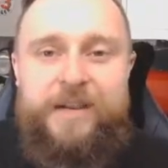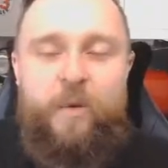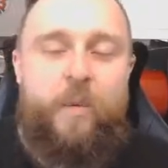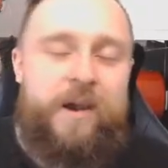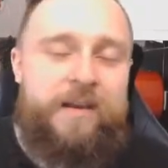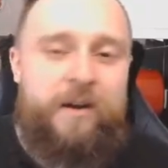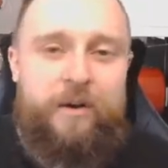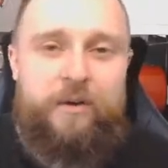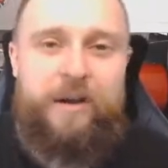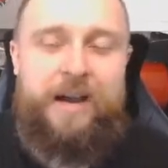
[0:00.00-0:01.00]
The away
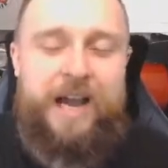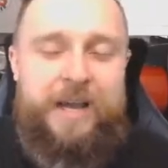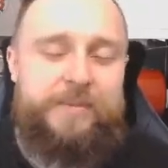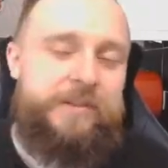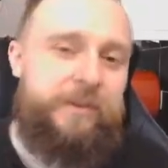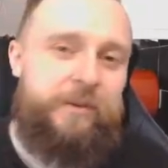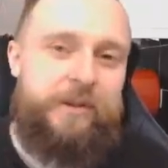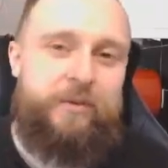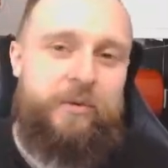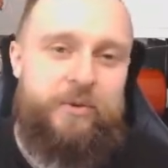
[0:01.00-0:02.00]
goal.
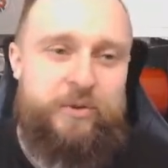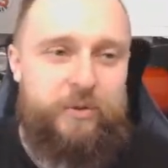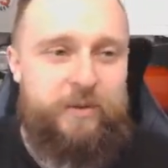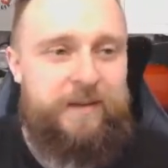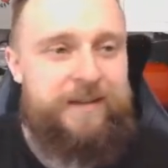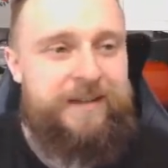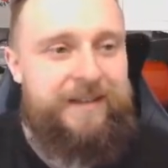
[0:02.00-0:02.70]
Absolutely crucial.